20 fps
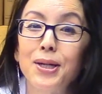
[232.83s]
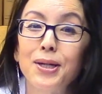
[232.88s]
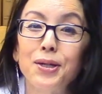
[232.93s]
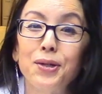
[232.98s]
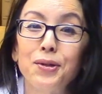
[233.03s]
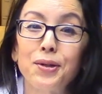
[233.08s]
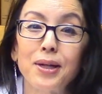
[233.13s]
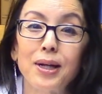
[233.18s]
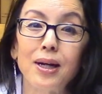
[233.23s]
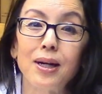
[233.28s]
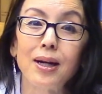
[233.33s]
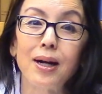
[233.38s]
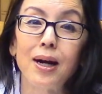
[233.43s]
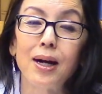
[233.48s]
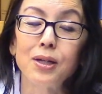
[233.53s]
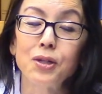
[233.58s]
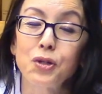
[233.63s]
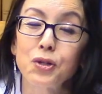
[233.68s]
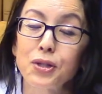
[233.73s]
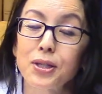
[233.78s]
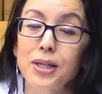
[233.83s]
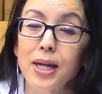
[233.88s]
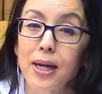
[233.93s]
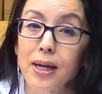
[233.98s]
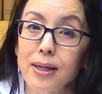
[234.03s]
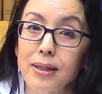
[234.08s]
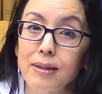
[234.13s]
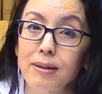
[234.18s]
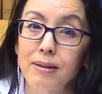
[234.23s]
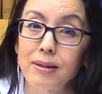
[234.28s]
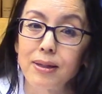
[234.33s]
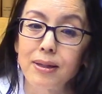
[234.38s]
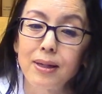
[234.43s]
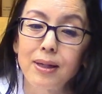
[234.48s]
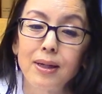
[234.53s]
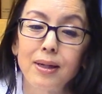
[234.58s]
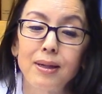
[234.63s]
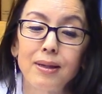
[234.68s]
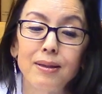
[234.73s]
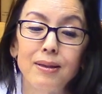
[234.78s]
you to understand
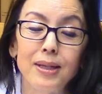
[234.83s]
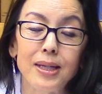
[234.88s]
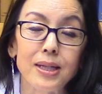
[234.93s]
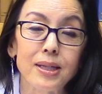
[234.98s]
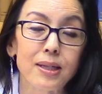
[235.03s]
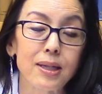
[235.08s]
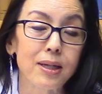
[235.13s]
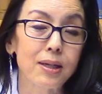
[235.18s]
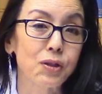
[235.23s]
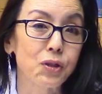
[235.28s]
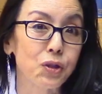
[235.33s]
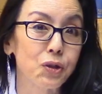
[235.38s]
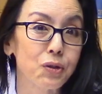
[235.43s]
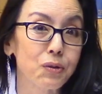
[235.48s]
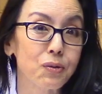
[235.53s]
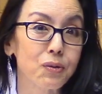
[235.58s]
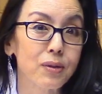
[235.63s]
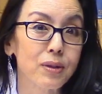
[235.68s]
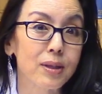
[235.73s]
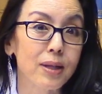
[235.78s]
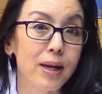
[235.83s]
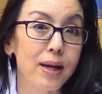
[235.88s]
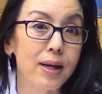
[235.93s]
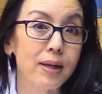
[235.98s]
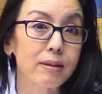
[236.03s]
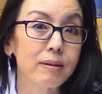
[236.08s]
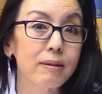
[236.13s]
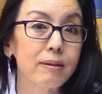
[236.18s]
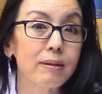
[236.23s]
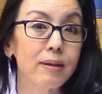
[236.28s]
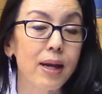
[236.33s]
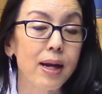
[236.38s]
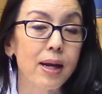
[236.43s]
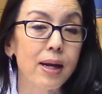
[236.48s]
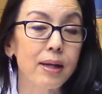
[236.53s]
these issues and